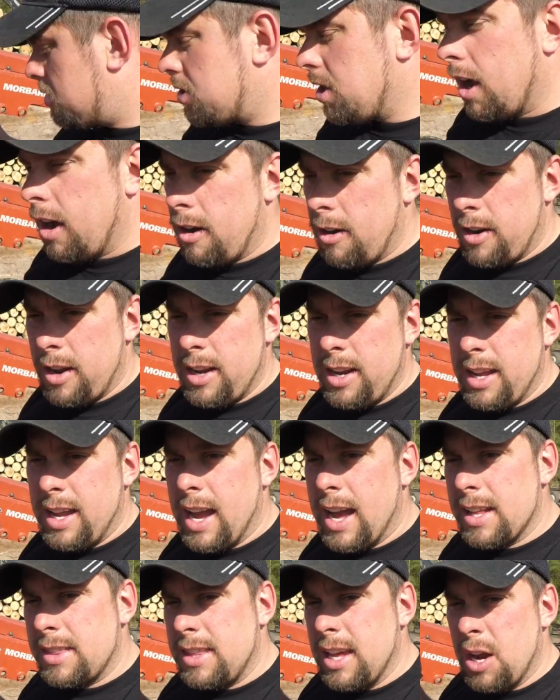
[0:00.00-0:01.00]
started, he
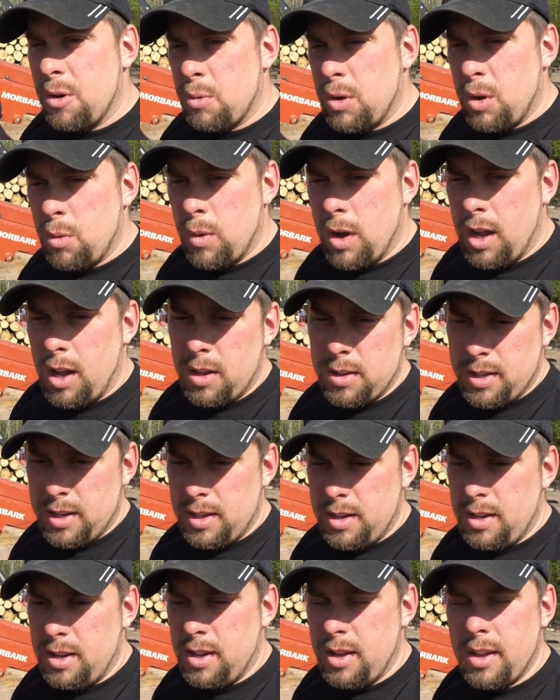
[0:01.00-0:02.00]
got that
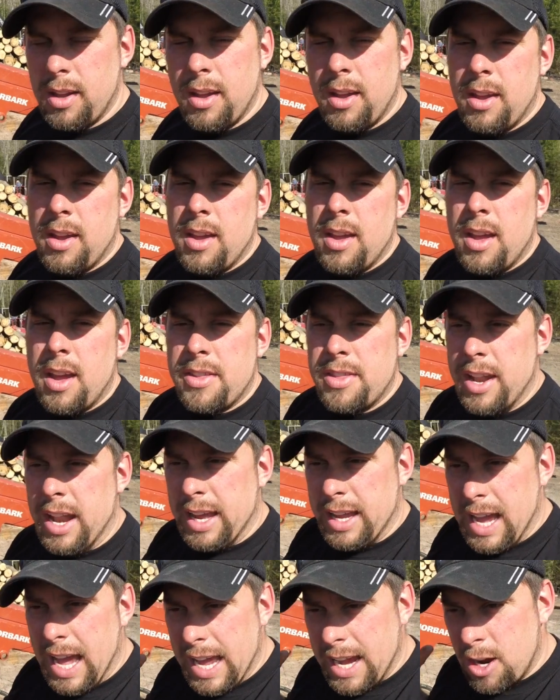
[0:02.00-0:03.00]
re-welded. Then
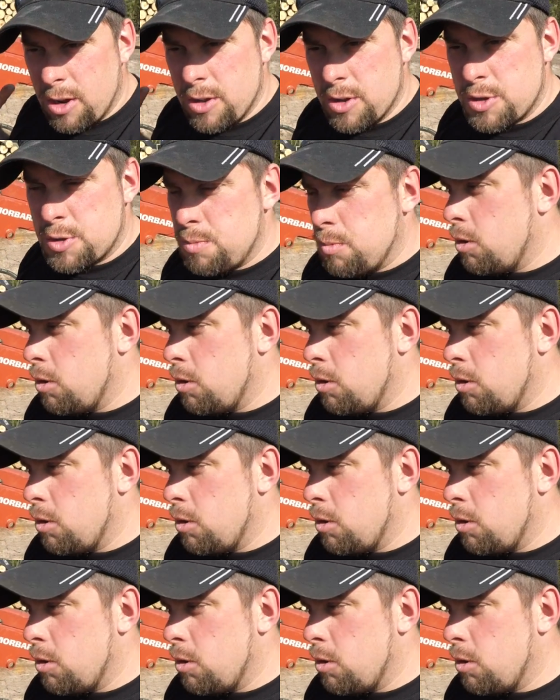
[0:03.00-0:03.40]
I got here this